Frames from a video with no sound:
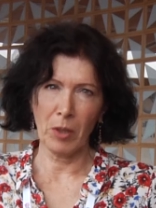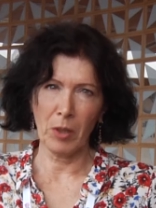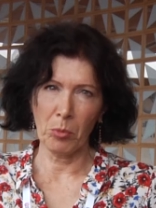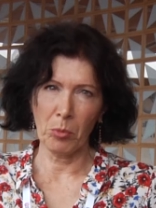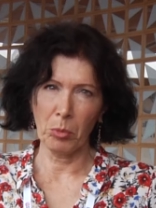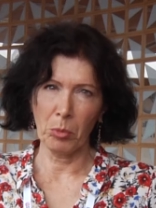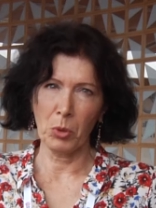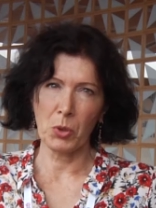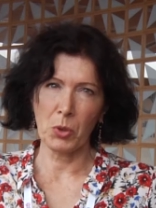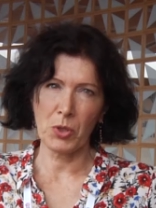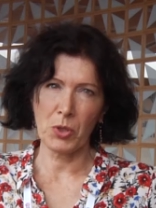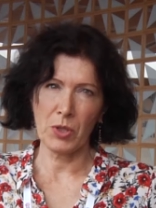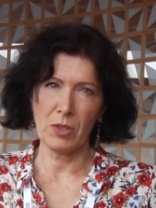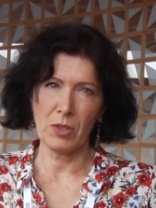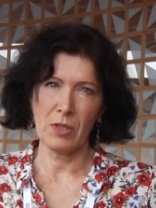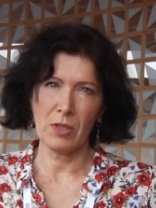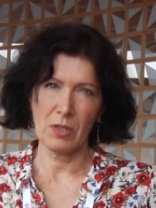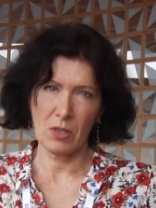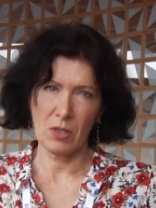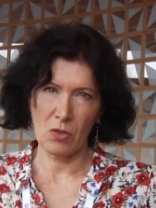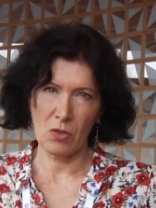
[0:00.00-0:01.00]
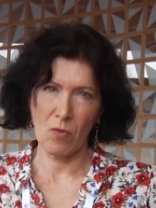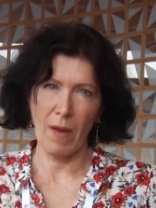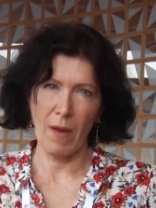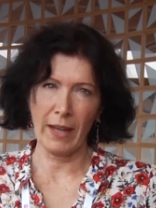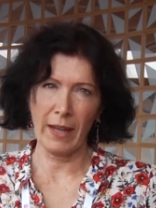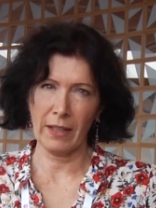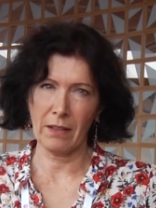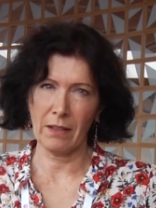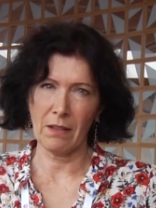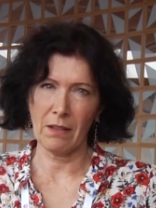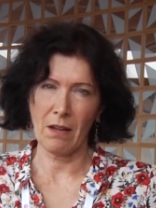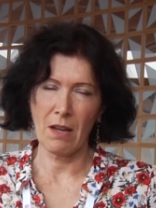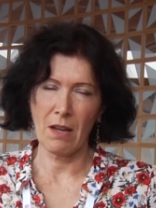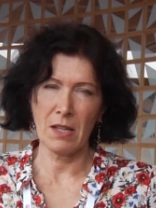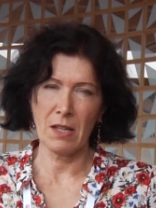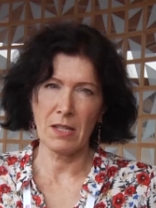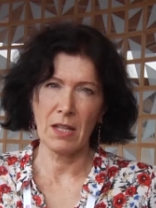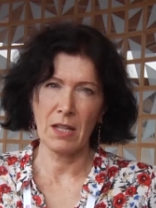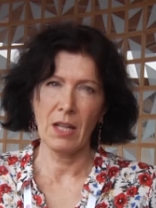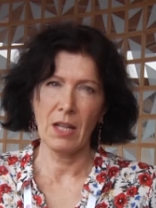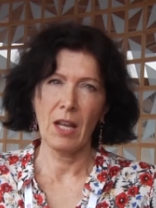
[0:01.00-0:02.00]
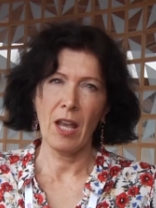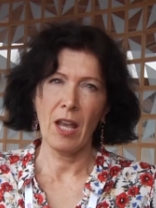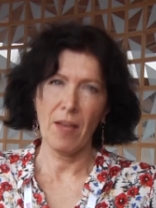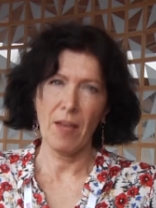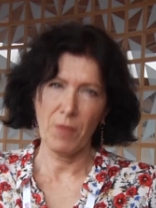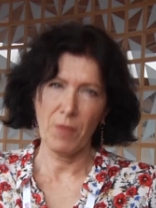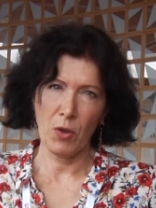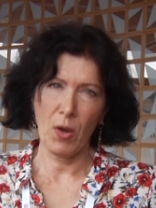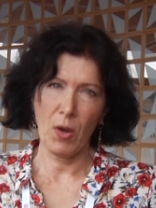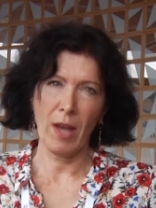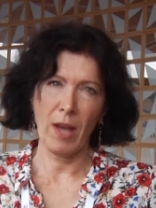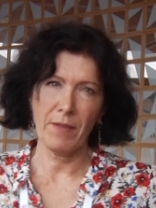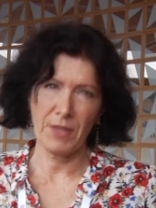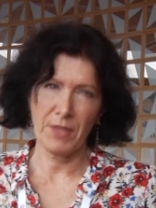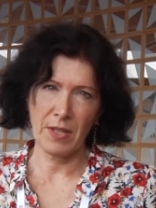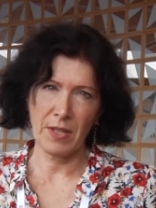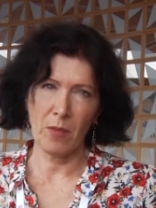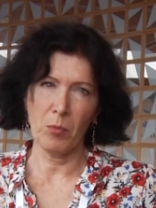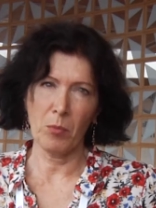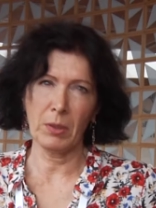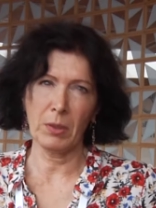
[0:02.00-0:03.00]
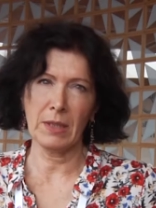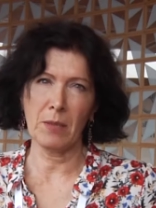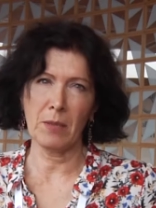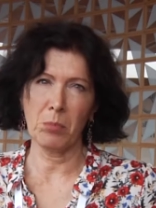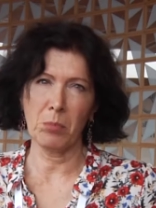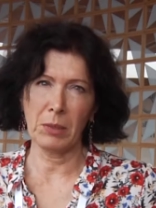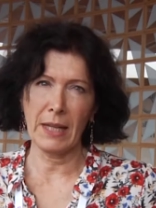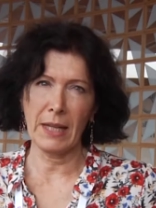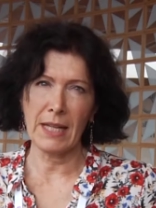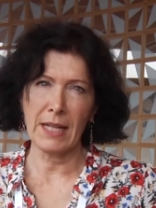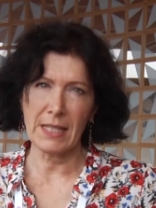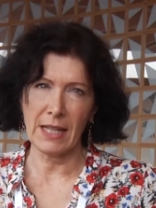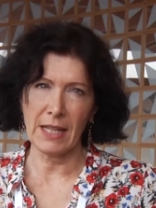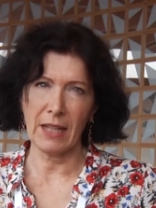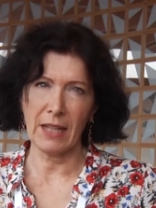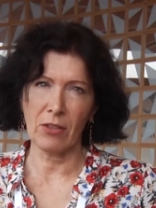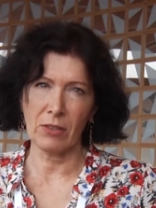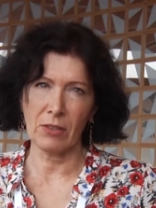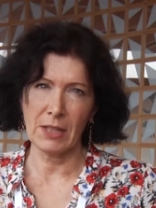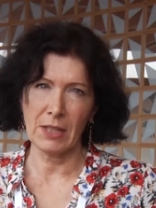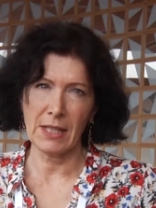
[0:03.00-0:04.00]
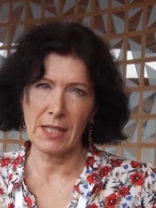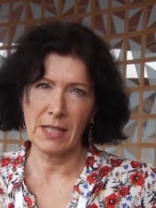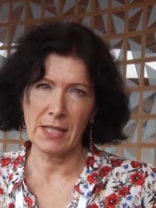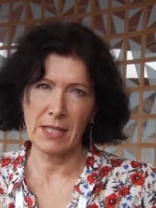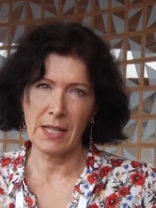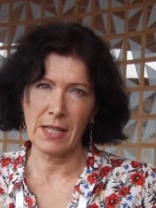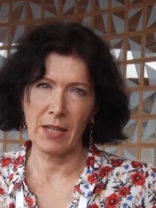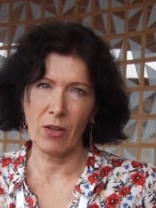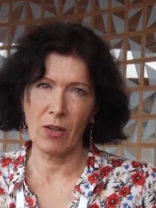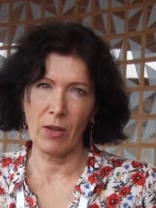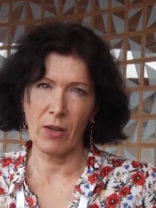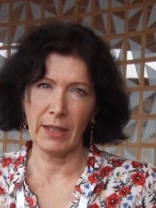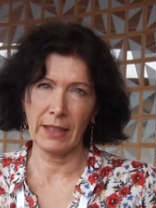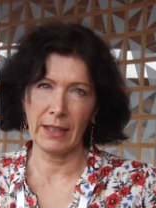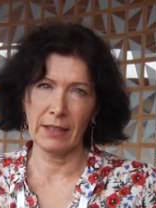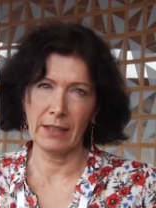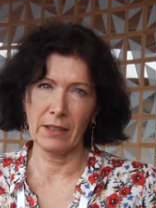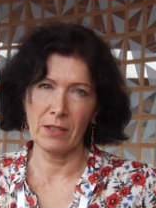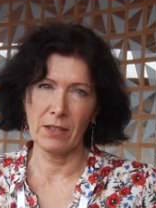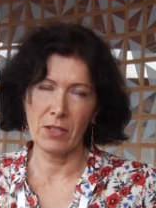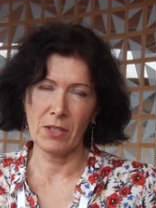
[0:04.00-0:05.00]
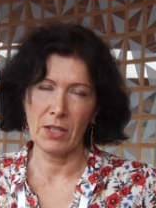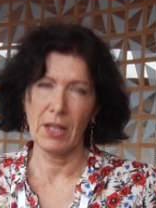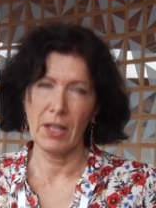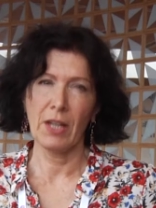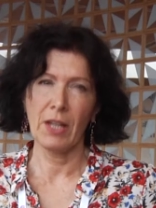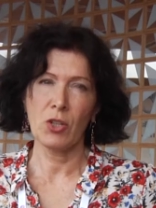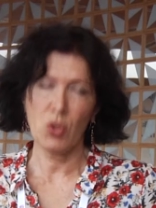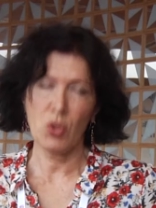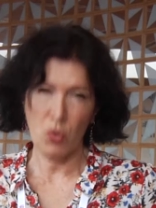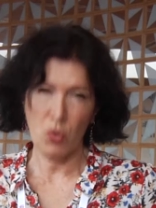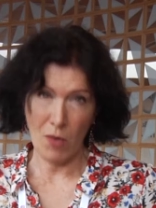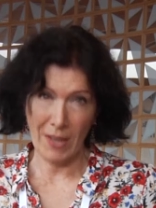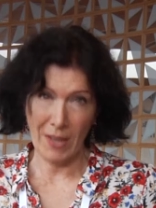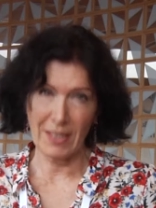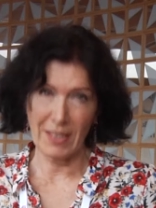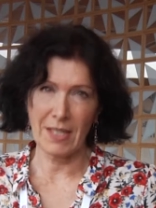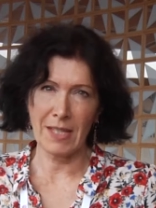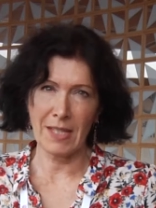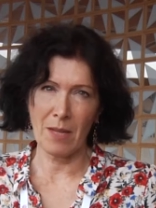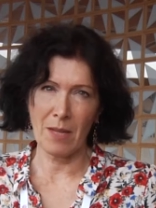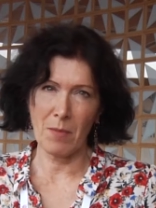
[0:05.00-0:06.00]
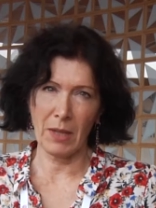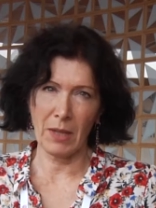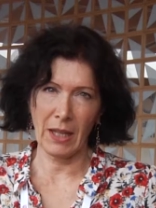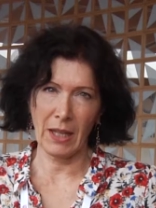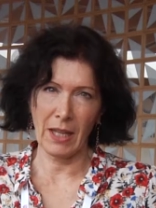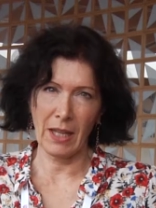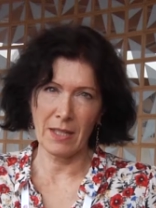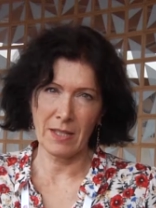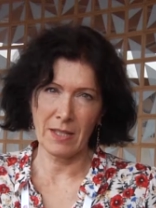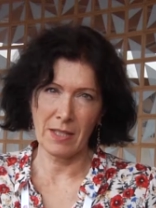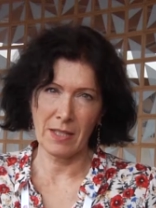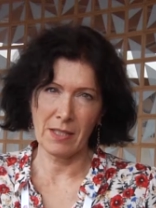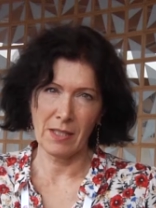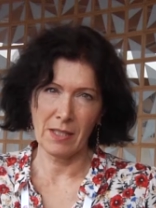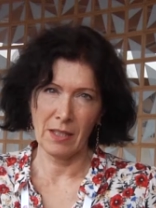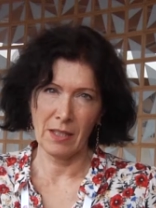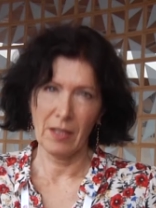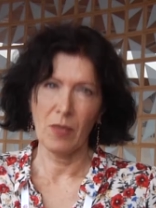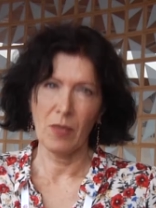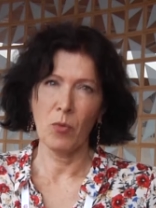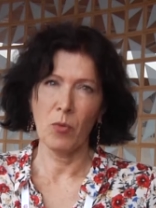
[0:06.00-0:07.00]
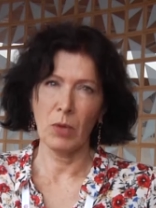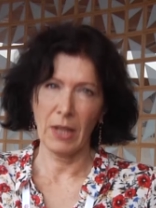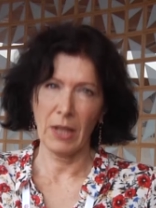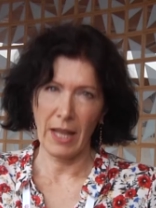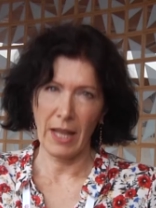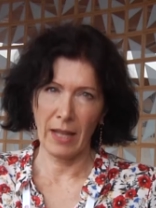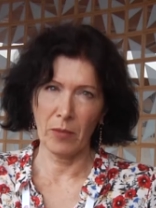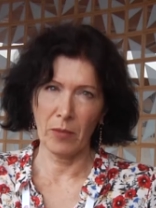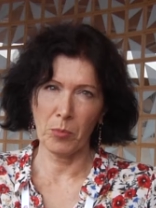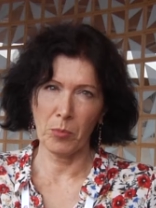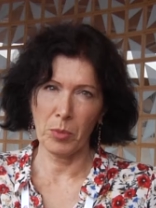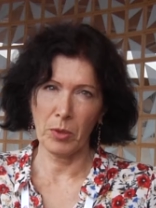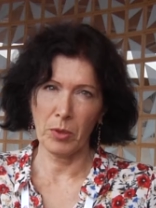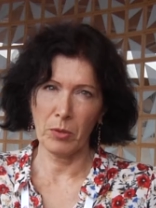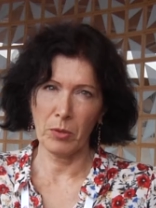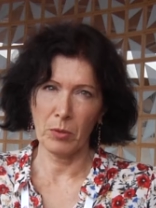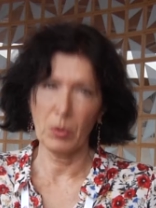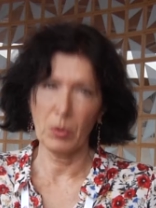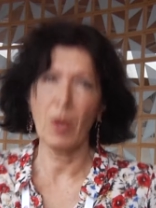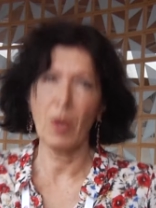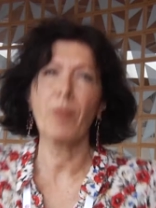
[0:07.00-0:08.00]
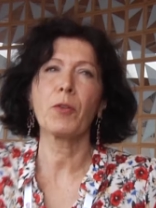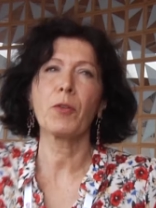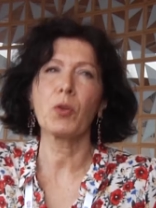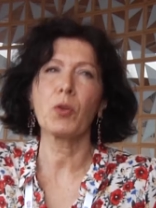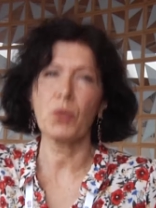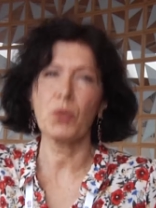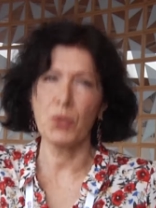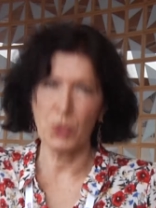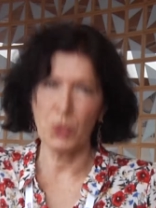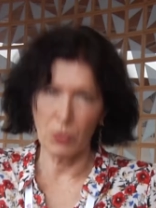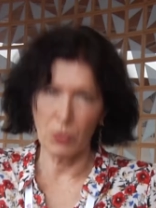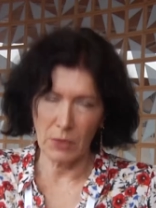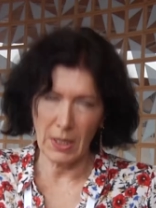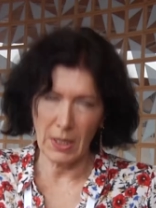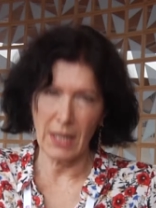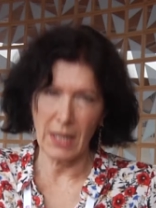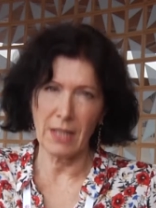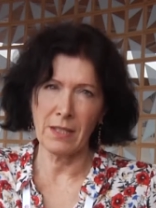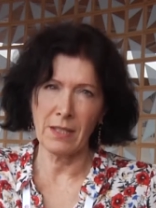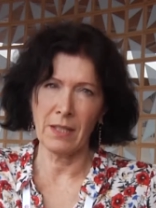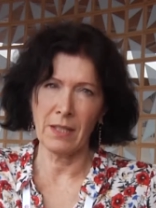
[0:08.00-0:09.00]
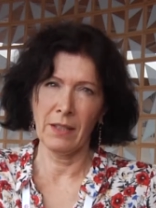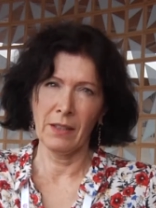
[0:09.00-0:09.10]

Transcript: important to recognize if you have somebody bleeding on an anticoagulant, tranexamic acid will help you. Of course, you need